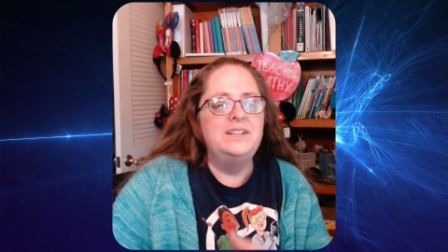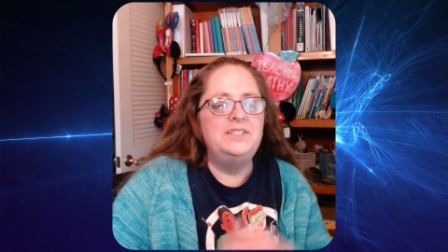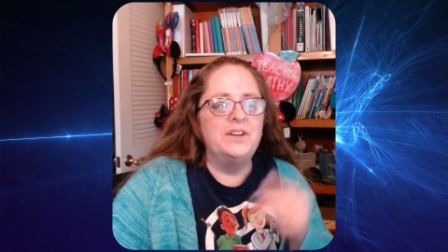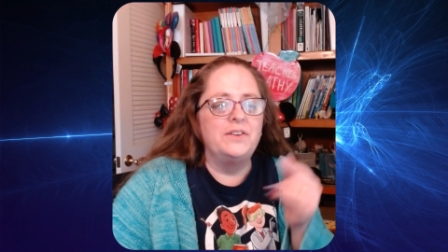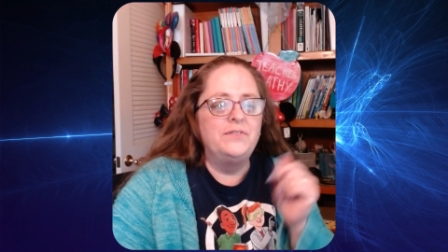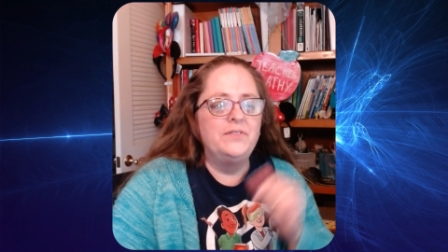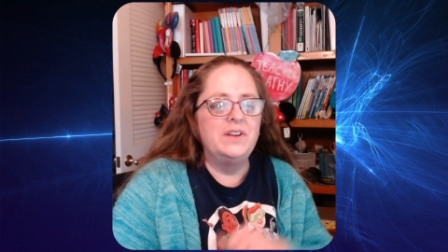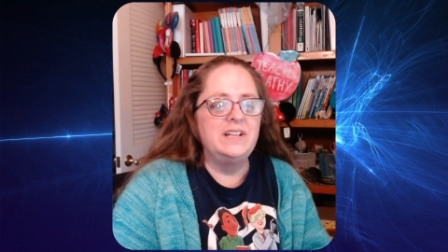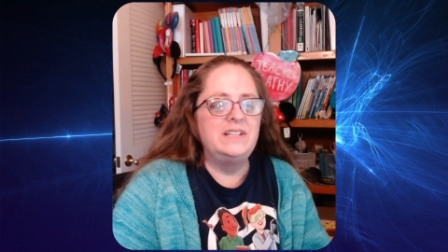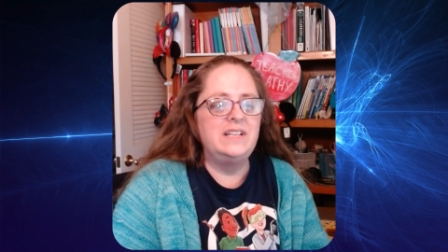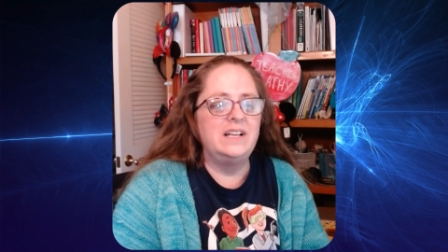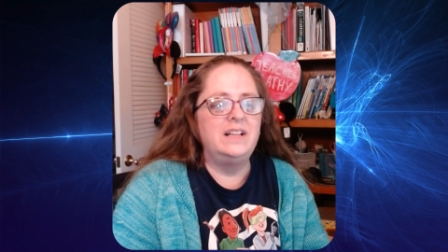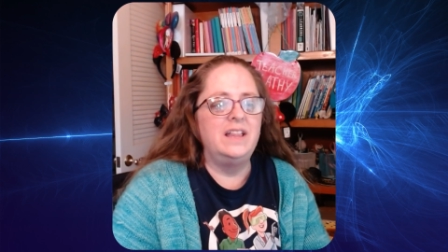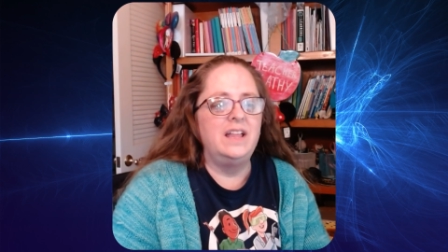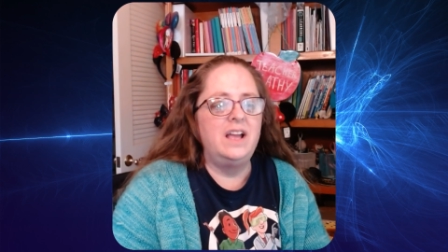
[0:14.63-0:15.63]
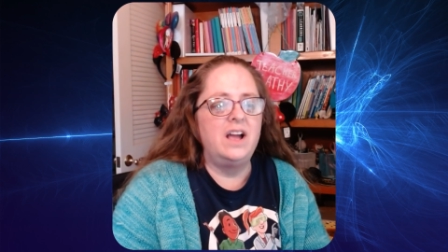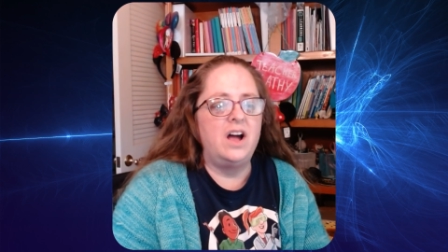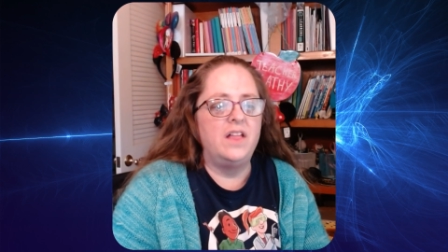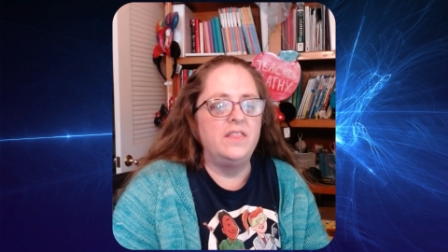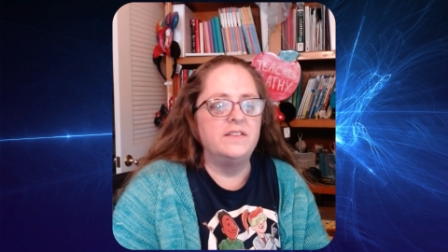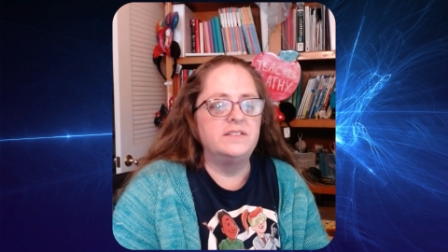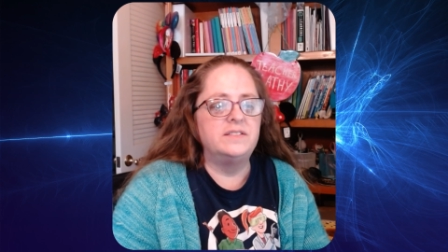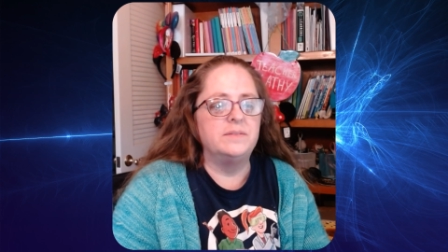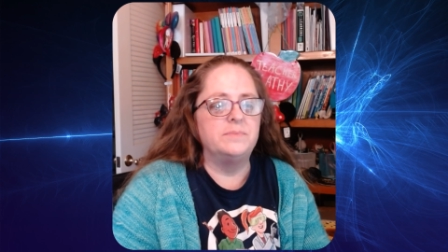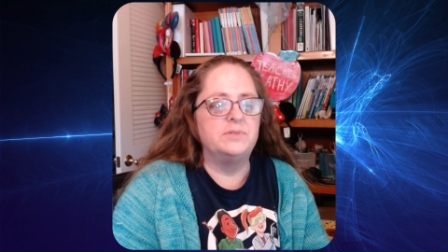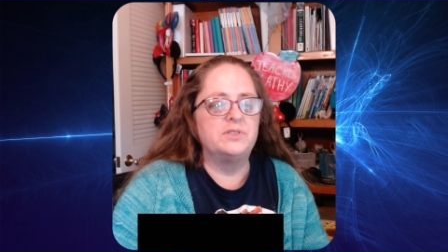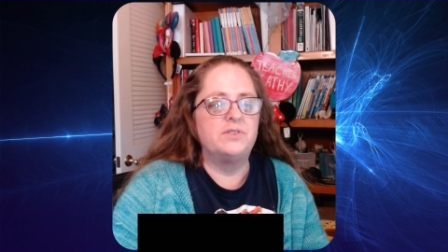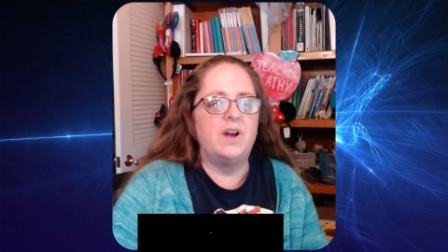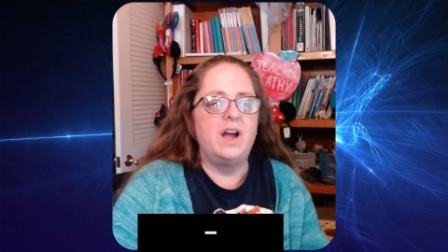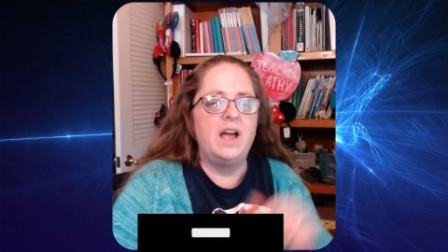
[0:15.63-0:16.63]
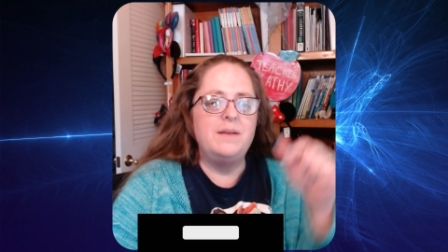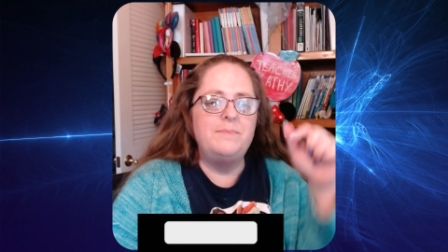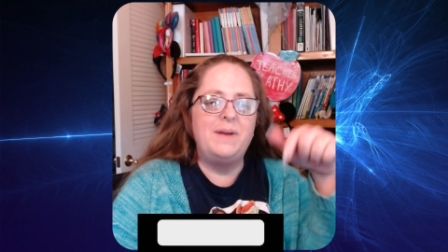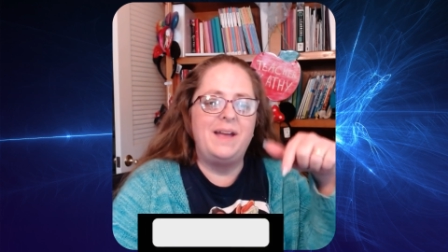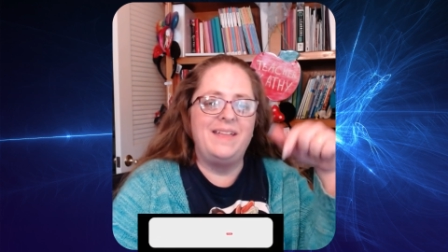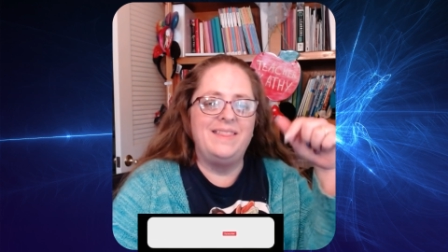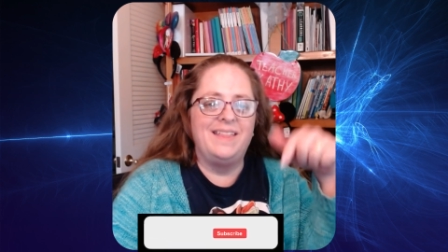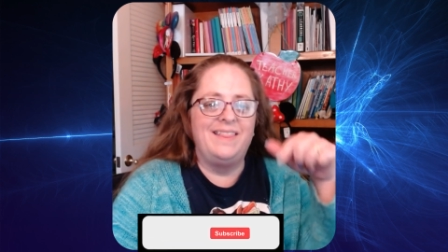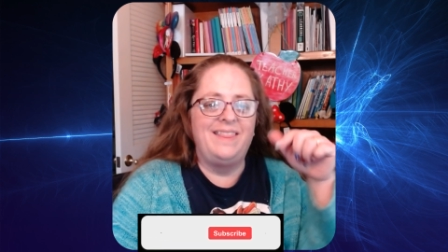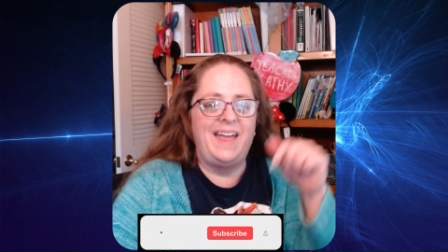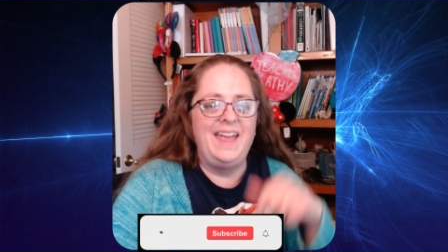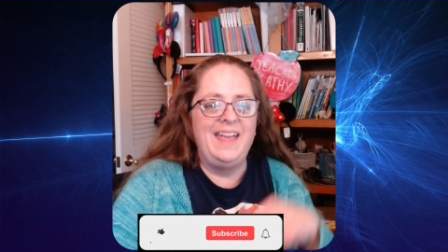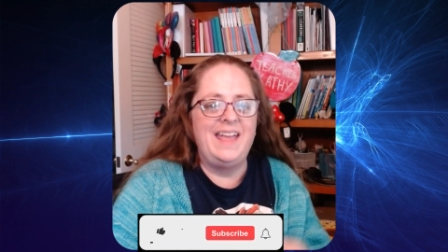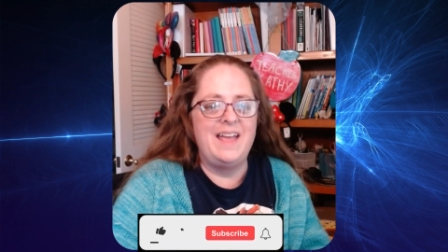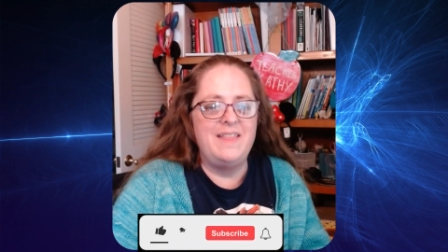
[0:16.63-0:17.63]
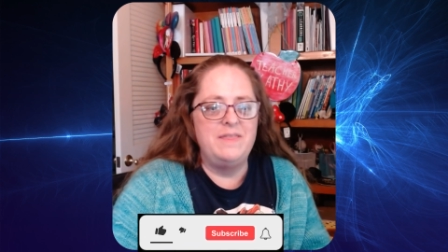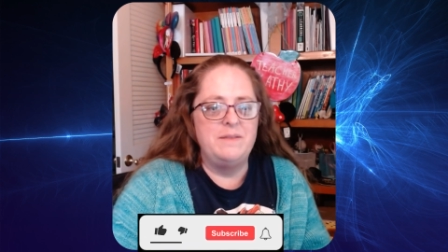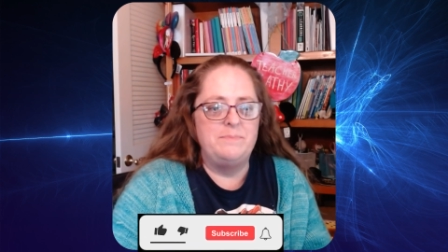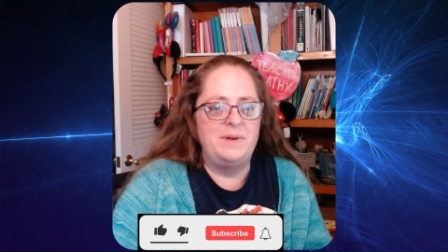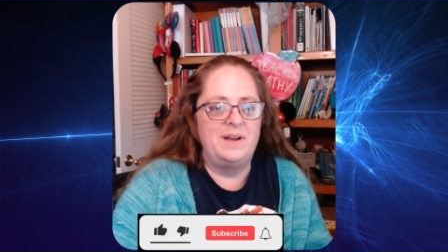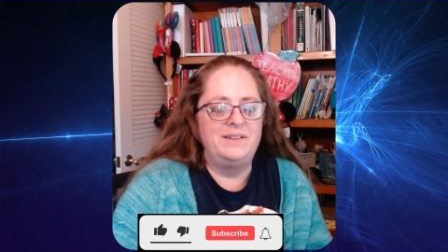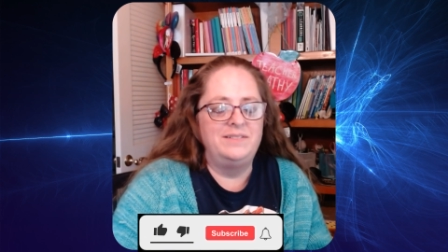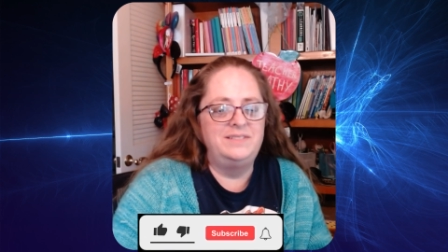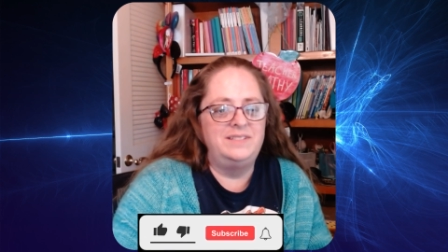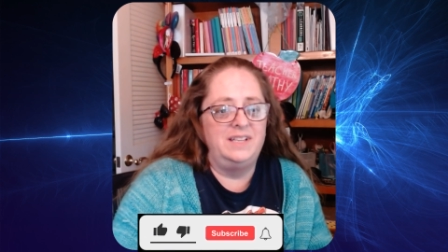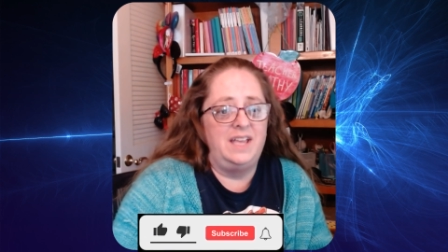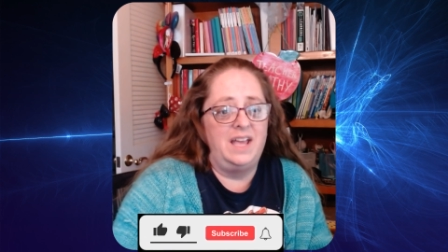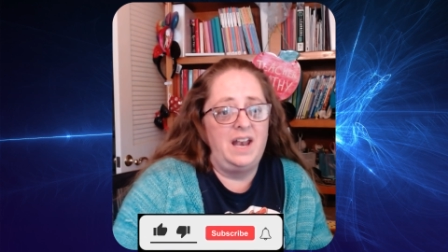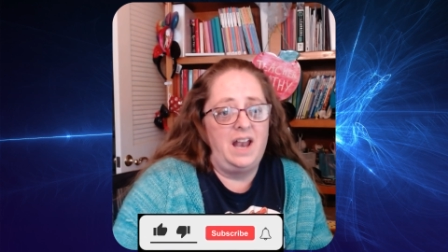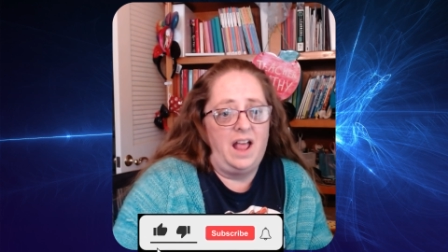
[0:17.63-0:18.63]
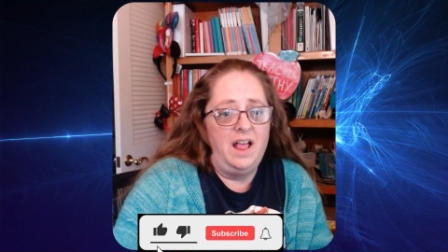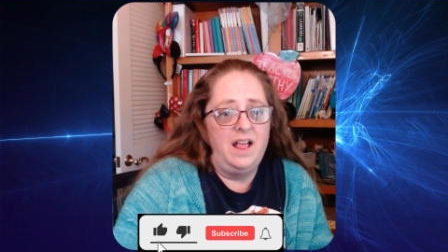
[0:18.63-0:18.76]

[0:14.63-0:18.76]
Don't forget to click on the subscribe and the like and the bell to get